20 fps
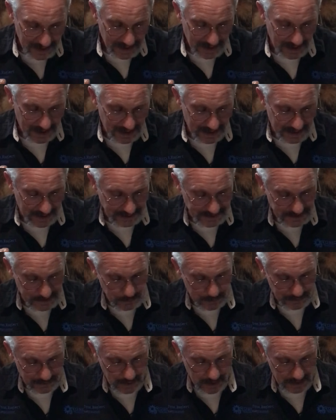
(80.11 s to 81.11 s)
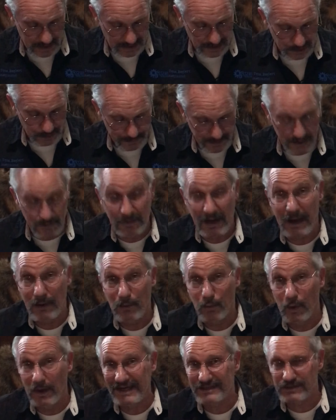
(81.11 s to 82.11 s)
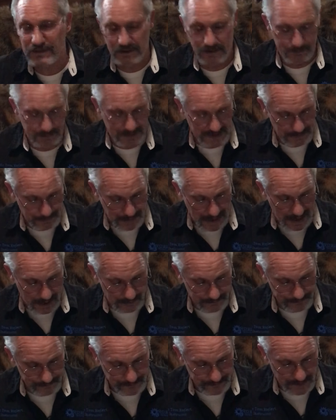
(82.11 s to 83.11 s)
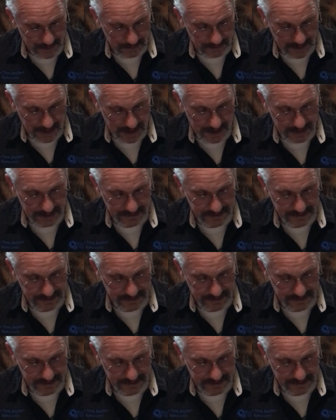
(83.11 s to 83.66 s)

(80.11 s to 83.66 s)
And I just want to talk a little bit about what it's going to be about, okay?